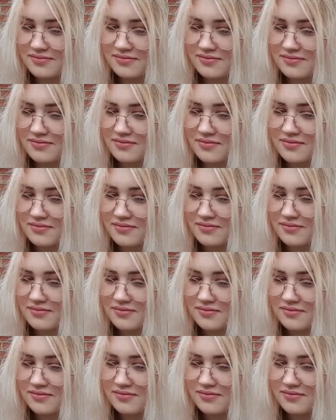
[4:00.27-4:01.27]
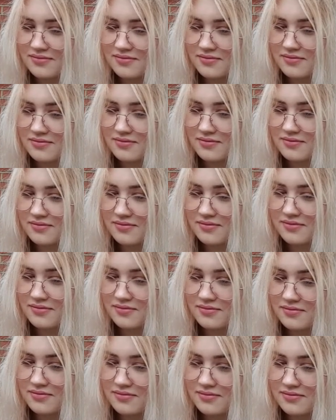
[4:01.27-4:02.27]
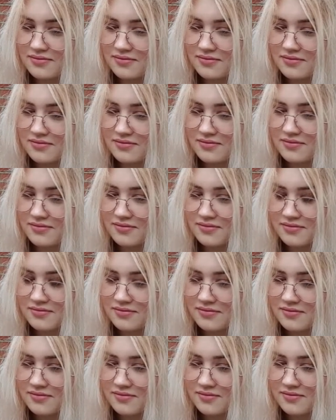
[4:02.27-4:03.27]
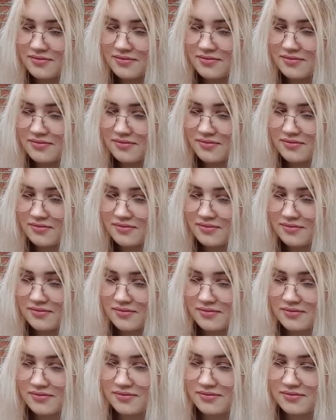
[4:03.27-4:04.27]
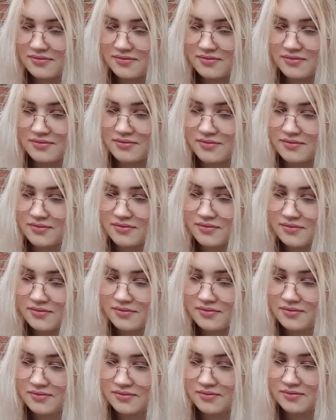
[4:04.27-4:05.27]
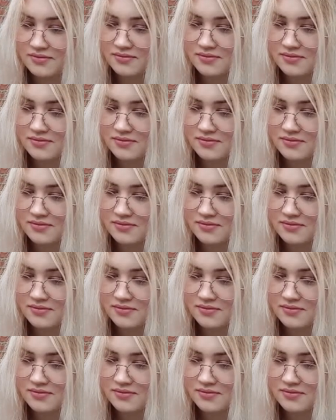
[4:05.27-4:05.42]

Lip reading: [no speech]